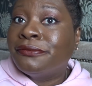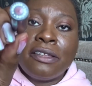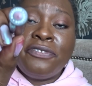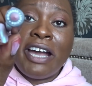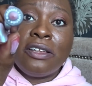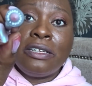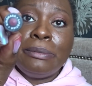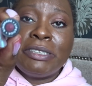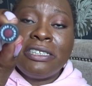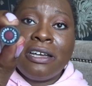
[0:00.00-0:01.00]
The final
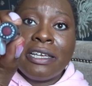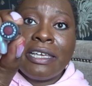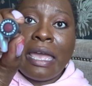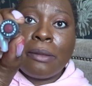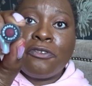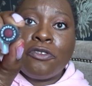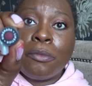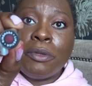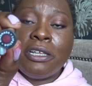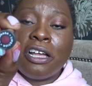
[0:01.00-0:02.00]
lipstick I kept
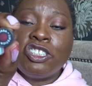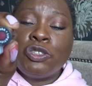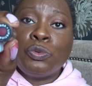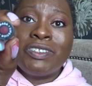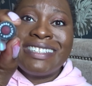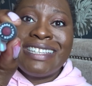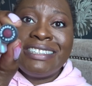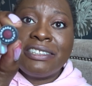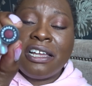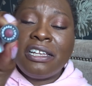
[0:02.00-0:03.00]
from Lush was
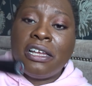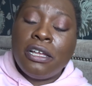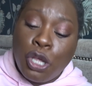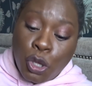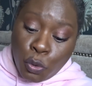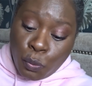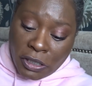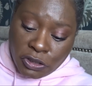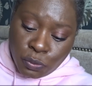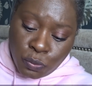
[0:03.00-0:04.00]
this colour,
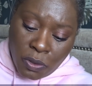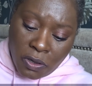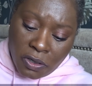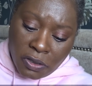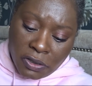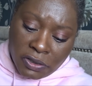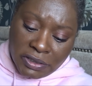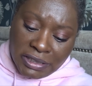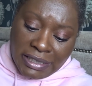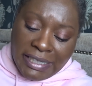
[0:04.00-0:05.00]
which
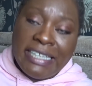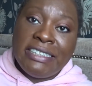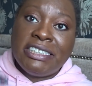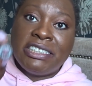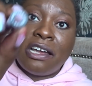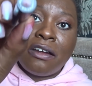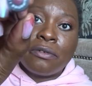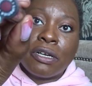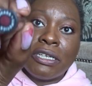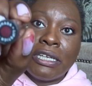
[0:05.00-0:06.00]
was
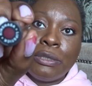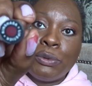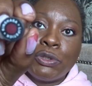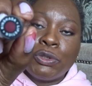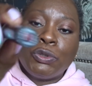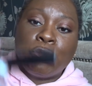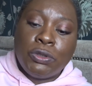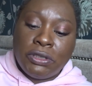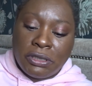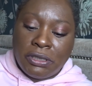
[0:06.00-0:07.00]
Kinsara, it was called.